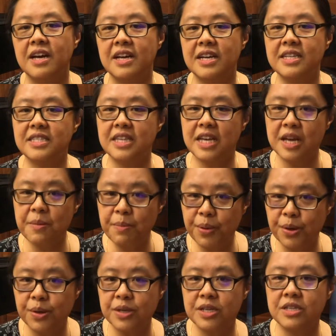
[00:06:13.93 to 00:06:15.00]
is the
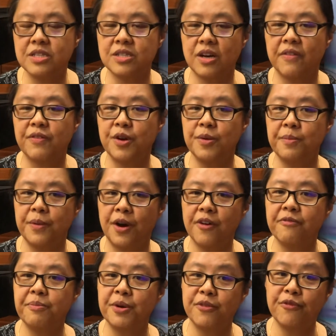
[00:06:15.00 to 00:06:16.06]
importance
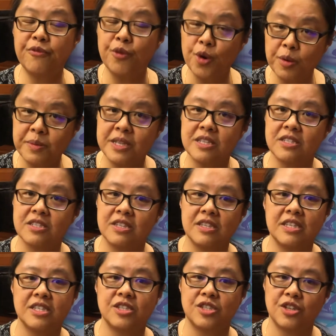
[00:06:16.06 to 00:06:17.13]
of performers to
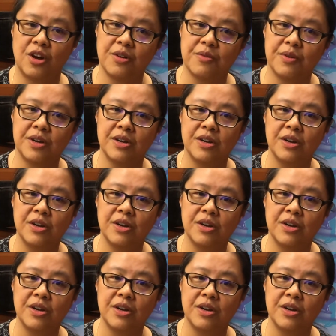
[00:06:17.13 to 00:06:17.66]
this genre.